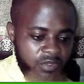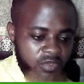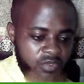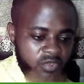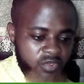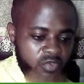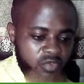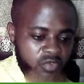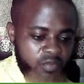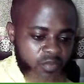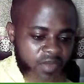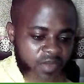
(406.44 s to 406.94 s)

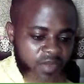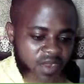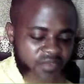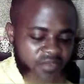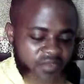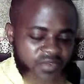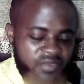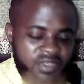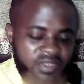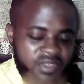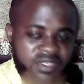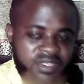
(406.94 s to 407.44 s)
So
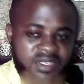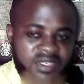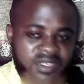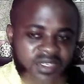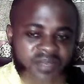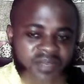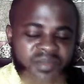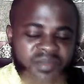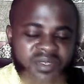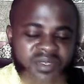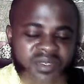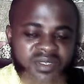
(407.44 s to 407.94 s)
paraphrasing
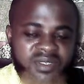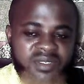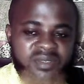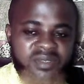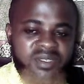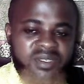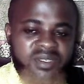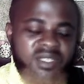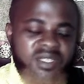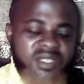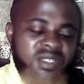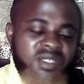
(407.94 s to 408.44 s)
means
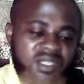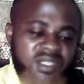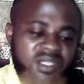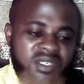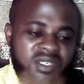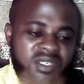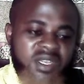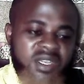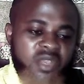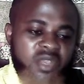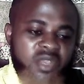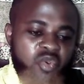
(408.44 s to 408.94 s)

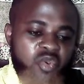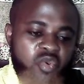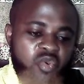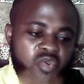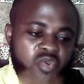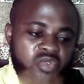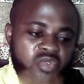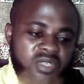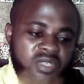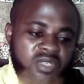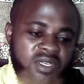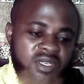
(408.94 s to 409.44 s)
changing a
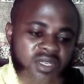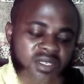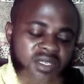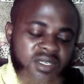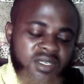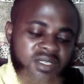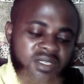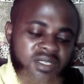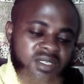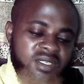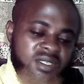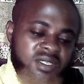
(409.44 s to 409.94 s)
whole
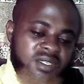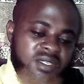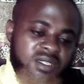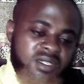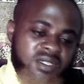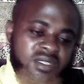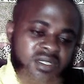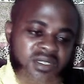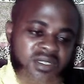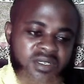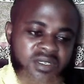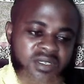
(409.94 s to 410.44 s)
sentences
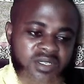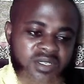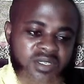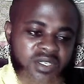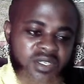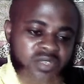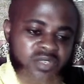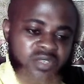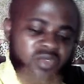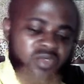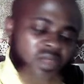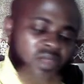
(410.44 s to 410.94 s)

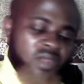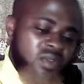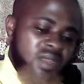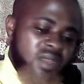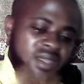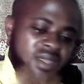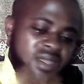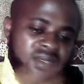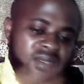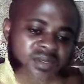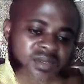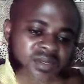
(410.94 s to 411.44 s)
into
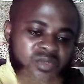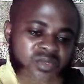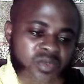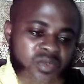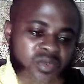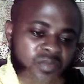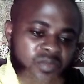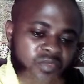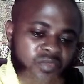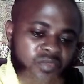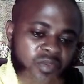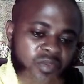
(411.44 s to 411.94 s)
another
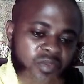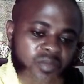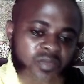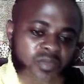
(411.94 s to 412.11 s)
some form,